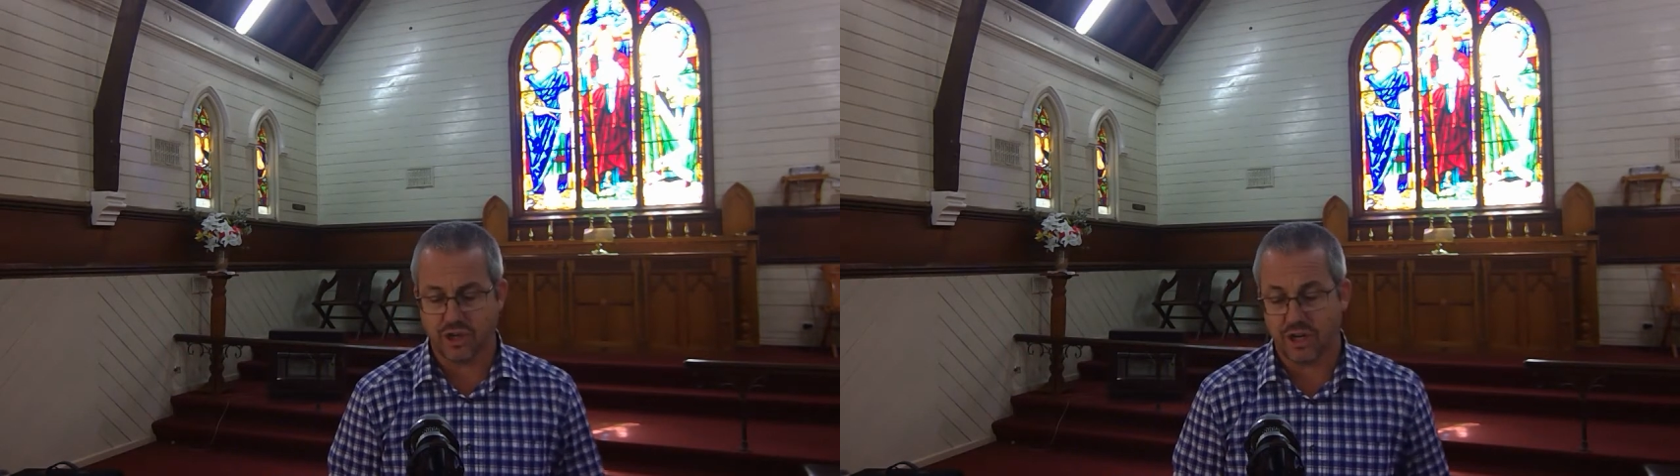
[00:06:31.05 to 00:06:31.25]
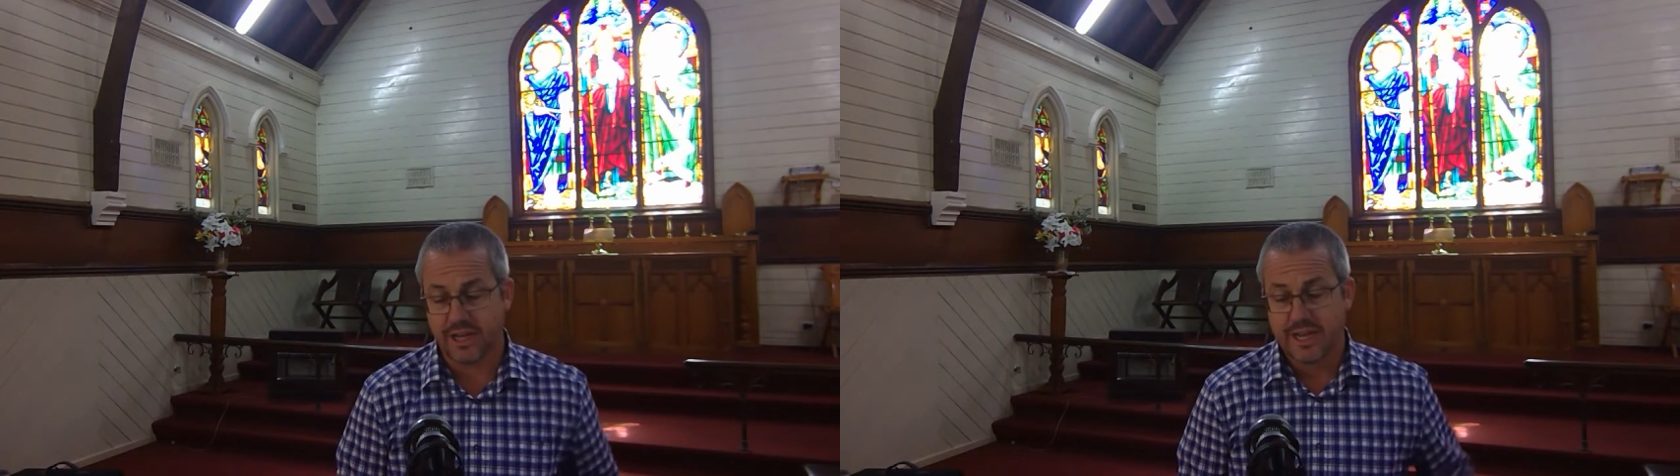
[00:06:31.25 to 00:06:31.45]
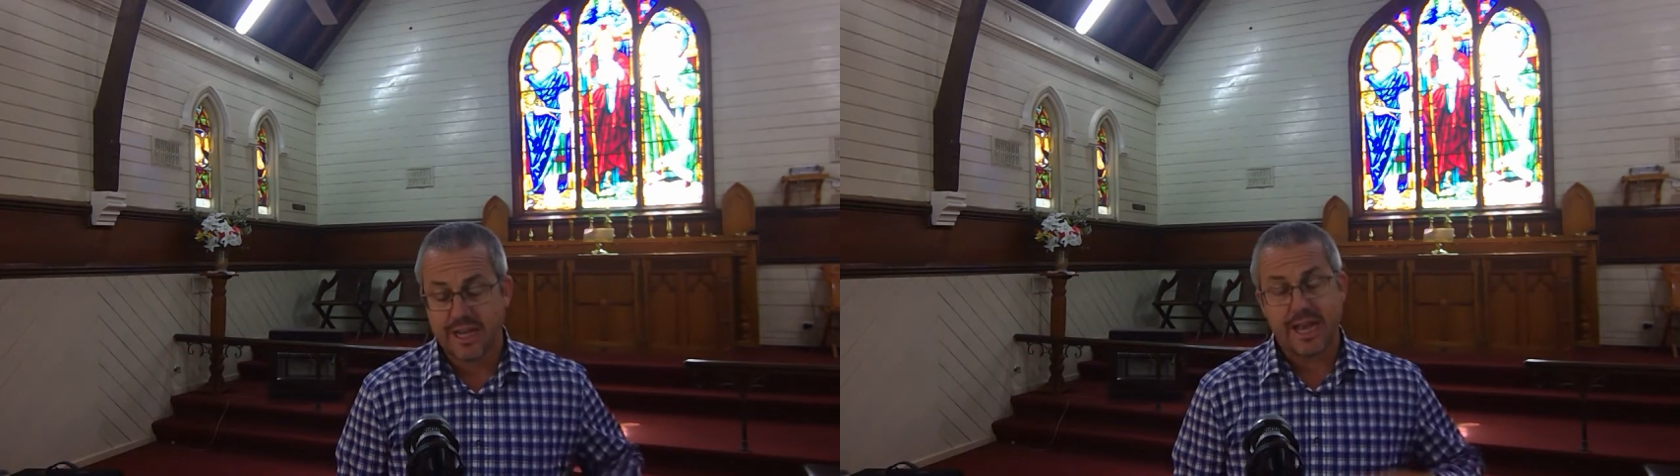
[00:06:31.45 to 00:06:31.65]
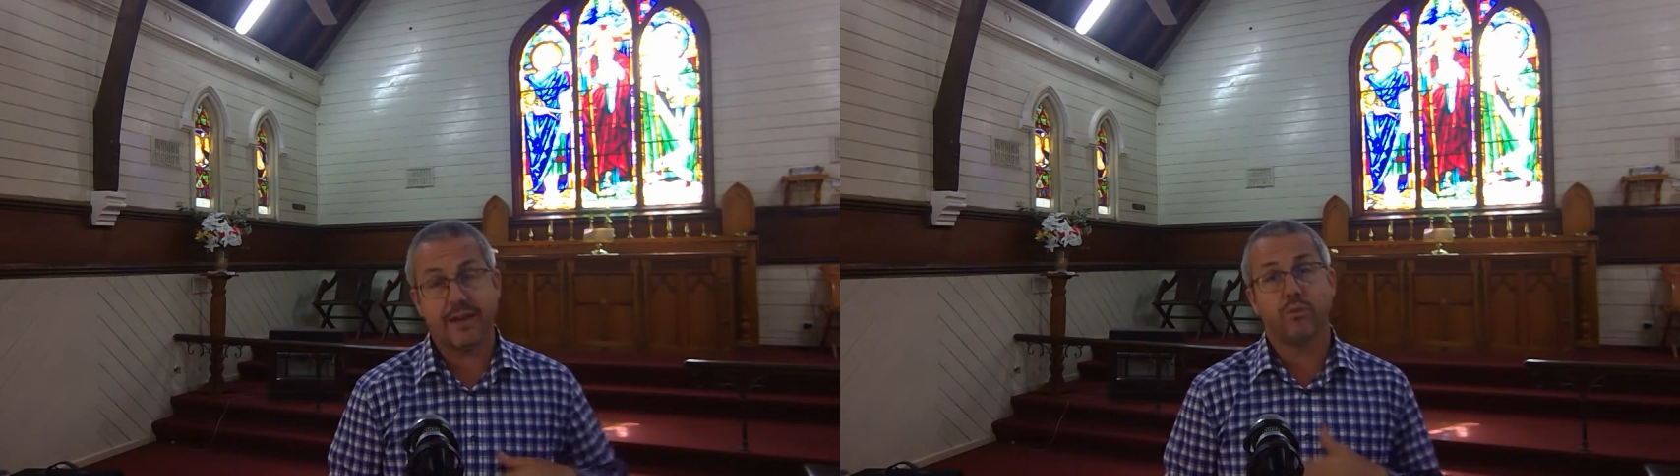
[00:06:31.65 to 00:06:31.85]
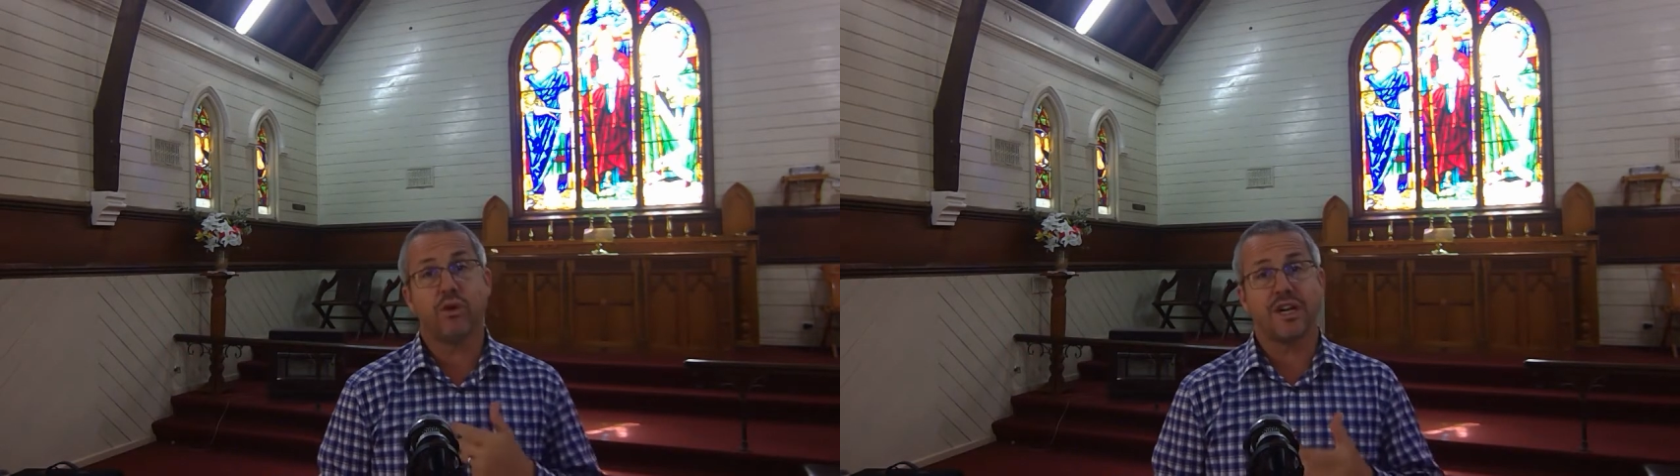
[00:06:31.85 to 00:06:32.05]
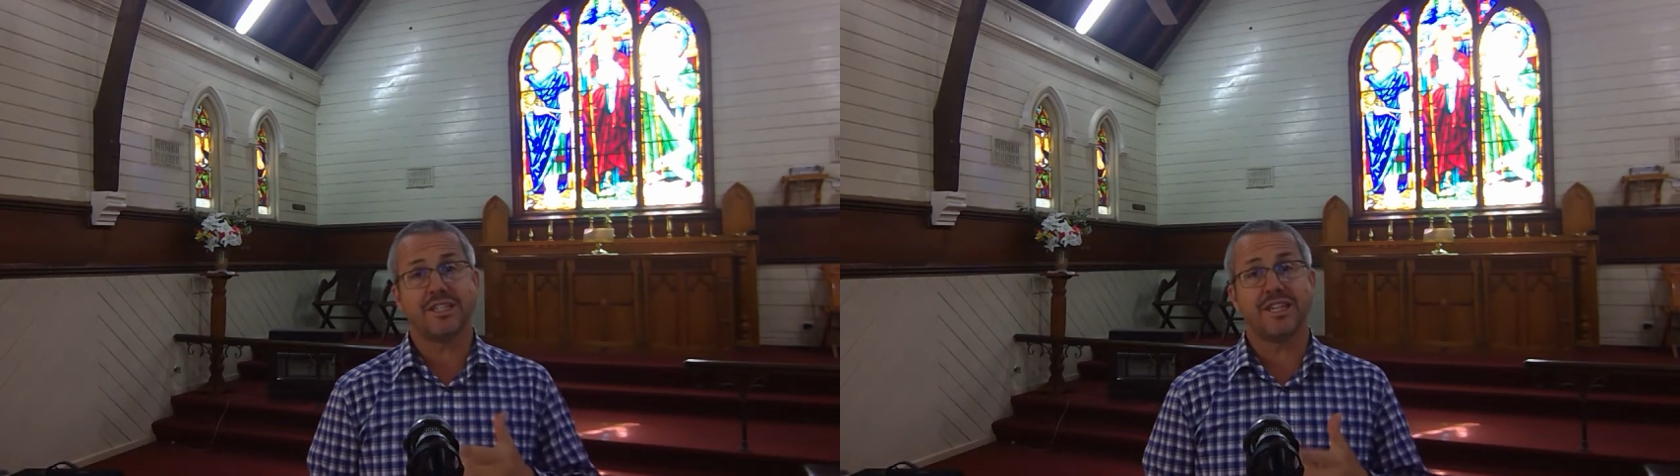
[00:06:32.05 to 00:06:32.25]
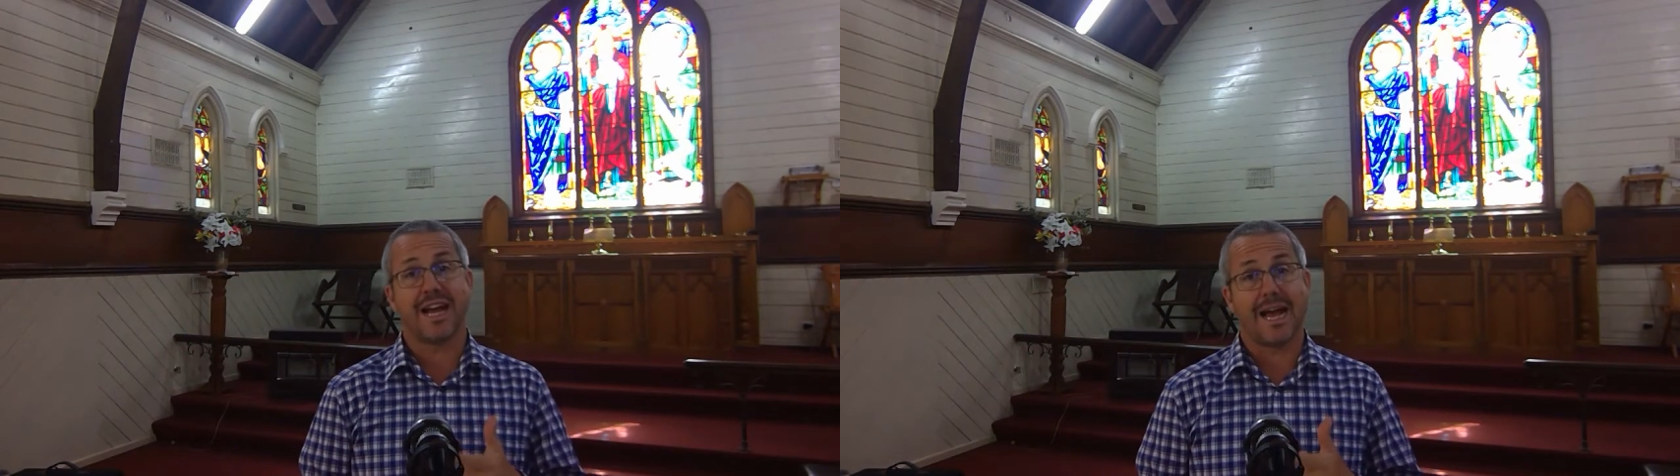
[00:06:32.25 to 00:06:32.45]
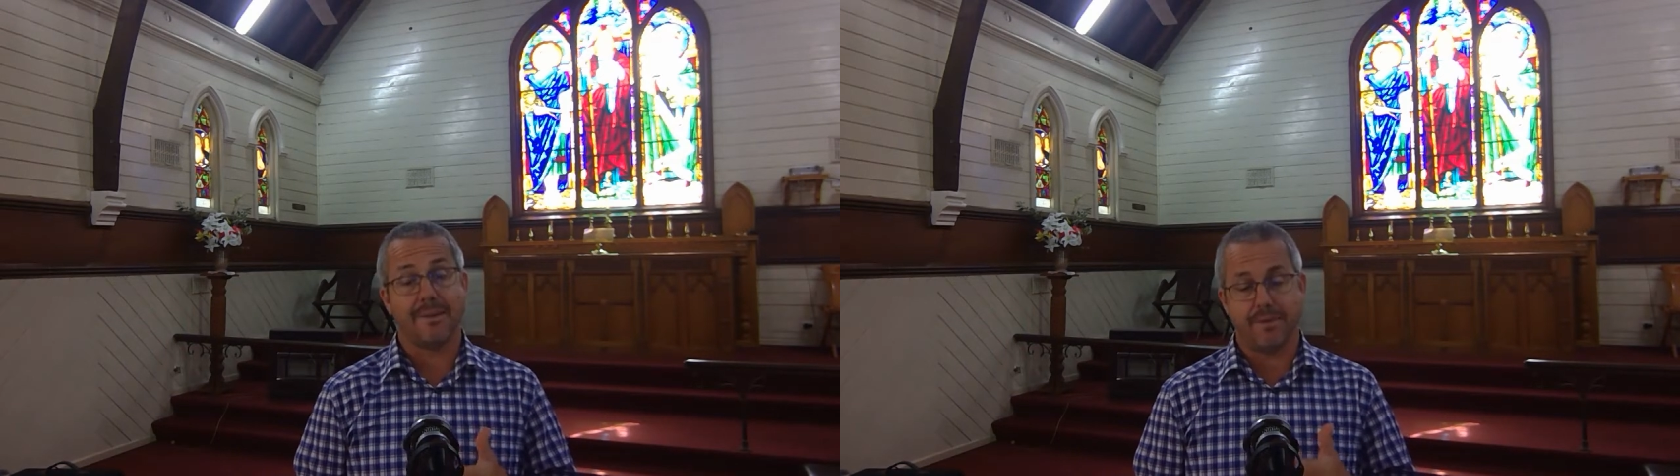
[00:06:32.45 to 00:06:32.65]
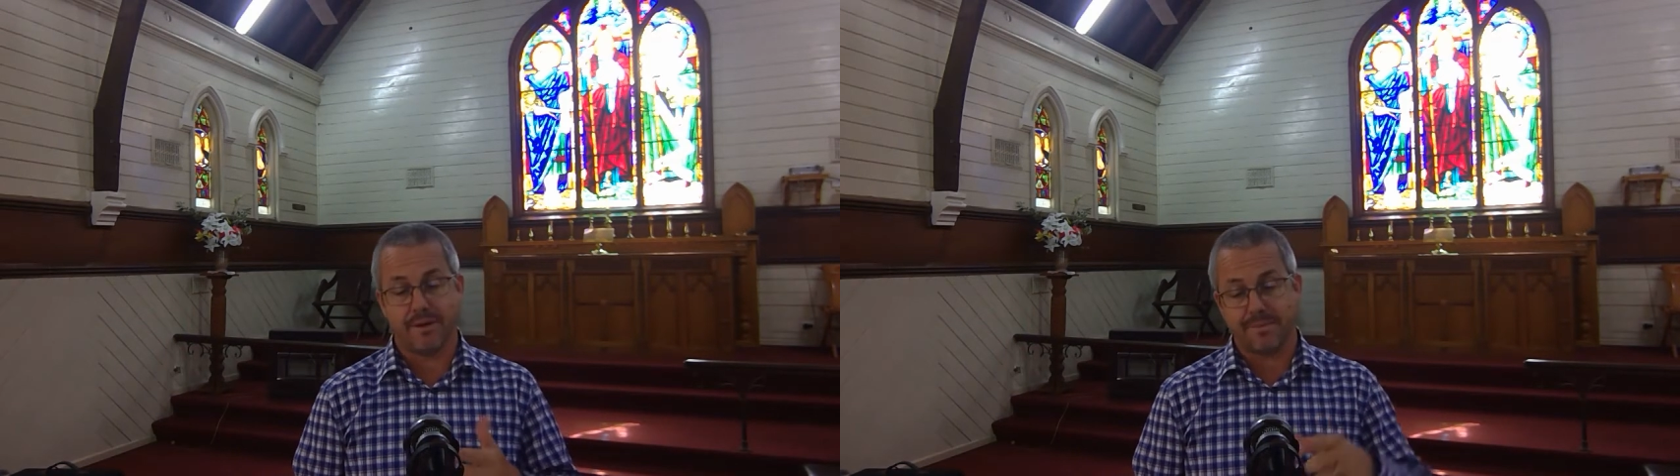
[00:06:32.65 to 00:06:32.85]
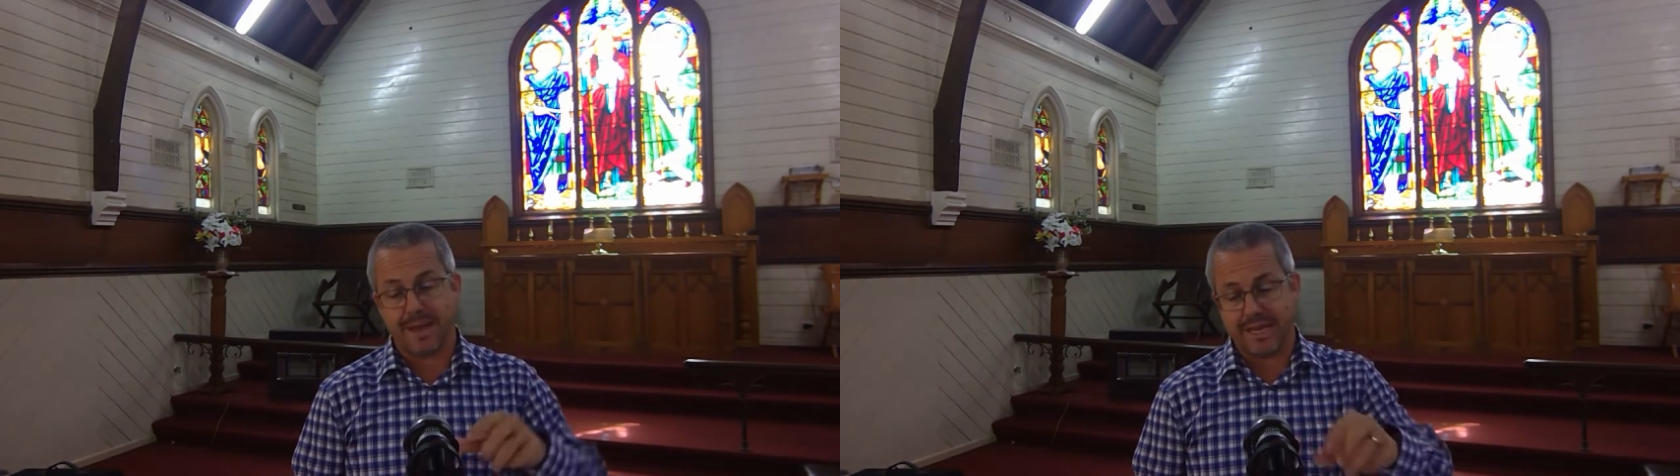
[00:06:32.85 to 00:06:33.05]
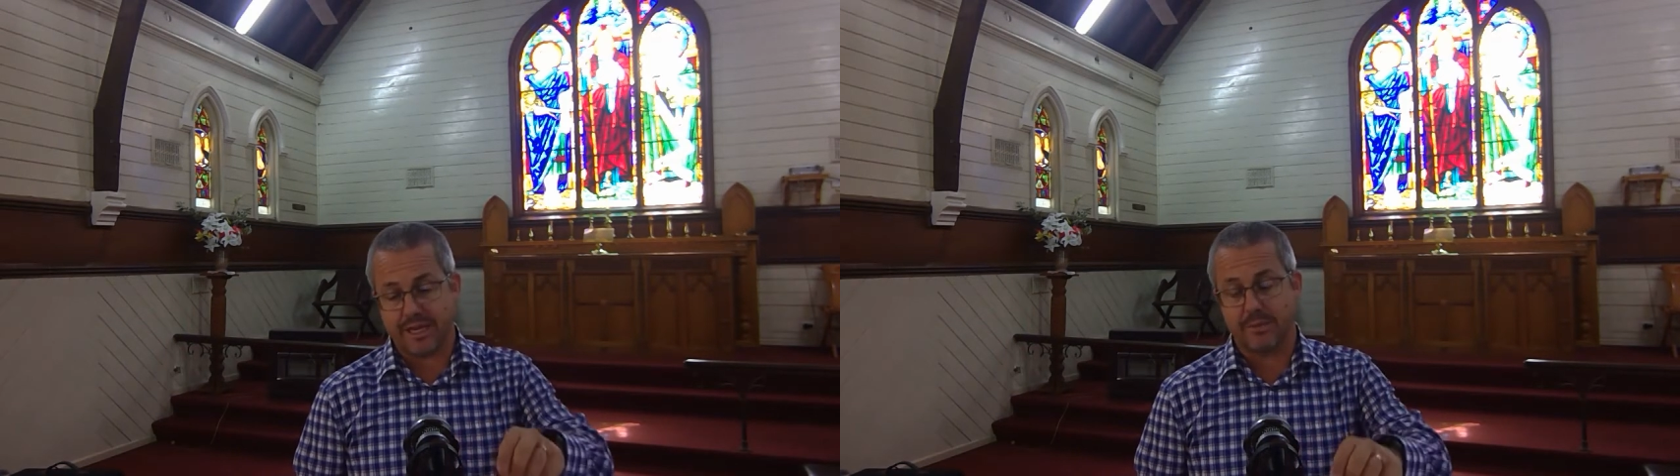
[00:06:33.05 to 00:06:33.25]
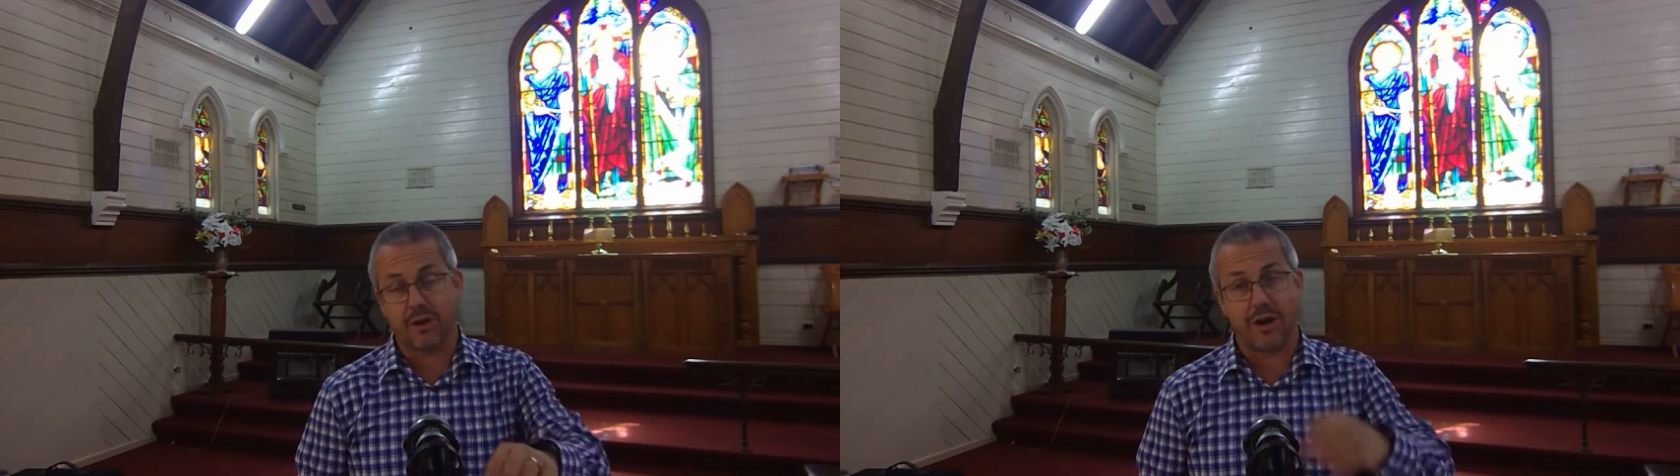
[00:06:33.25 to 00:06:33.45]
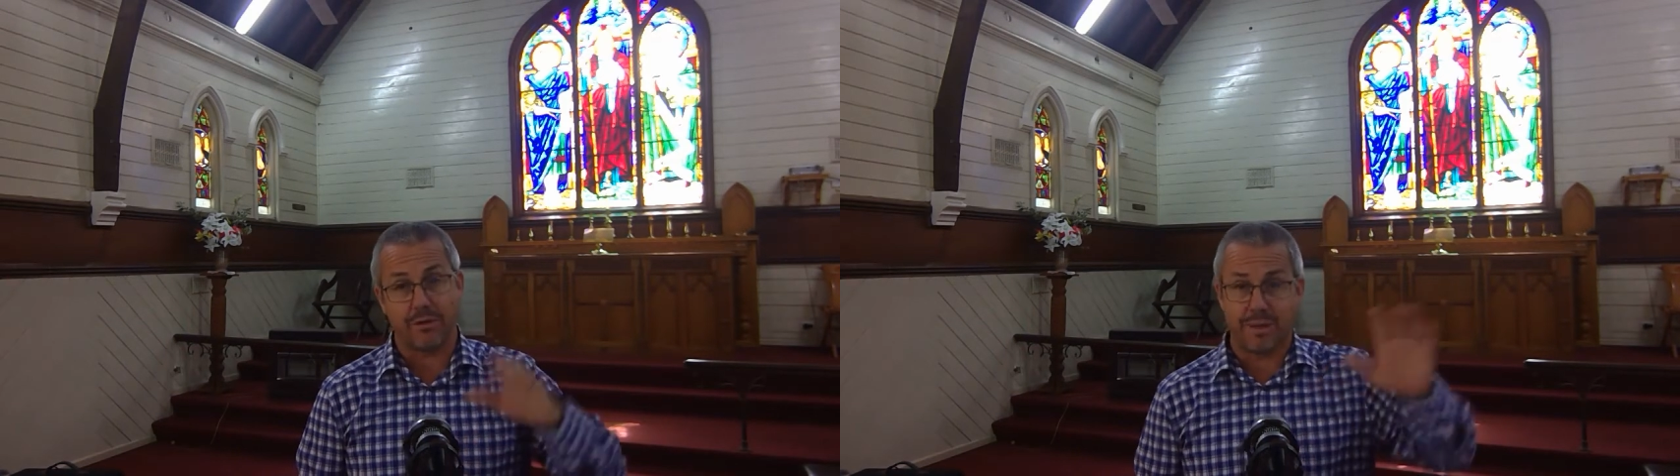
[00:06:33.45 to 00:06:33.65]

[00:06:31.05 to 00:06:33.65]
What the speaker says: God had worked in Abram to make him great.